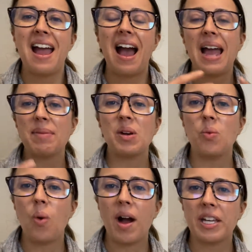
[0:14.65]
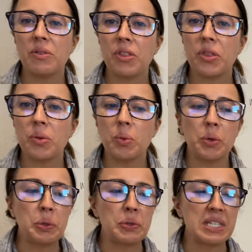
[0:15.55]
I'm going to walk you
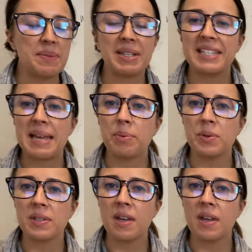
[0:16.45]
through some examples